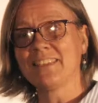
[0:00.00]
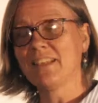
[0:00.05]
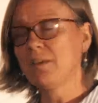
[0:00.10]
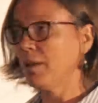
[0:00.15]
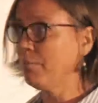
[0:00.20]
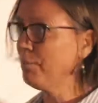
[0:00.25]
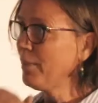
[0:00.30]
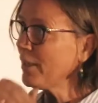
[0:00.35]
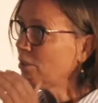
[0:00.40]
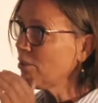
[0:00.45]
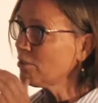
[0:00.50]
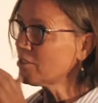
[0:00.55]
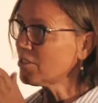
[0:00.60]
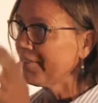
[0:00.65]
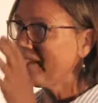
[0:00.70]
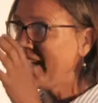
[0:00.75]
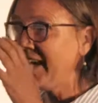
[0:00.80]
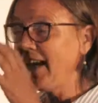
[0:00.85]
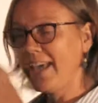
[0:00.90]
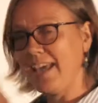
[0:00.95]
And because
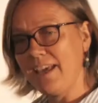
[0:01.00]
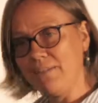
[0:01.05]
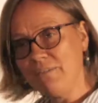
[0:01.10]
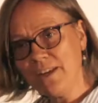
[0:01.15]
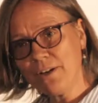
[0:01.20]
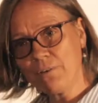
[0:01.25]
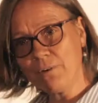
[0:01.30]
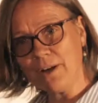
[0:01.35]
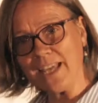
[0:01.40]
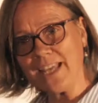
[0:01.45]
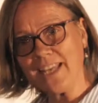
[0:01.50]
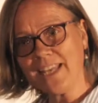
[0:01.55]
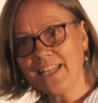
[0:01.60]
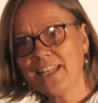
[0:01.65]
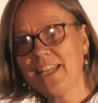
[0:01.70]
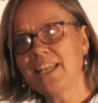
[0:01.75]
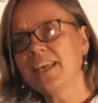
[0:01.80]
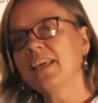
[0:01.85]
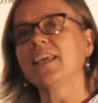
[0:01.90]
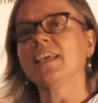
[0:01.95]
of the heavy
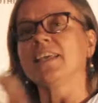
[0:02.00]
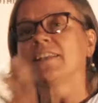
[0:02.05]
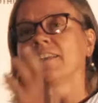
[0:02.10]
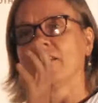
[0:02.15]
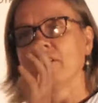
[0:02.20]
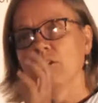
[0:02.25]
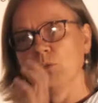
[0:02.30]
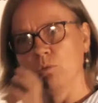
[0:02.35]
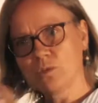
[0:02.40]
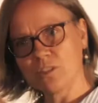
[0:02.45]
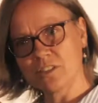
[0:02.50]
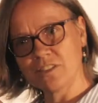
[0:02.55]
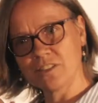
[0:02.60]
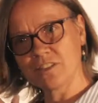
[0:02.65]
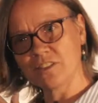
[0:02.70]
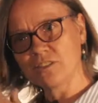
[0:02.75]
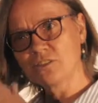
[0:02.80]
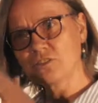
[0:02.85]
rain, it loosens the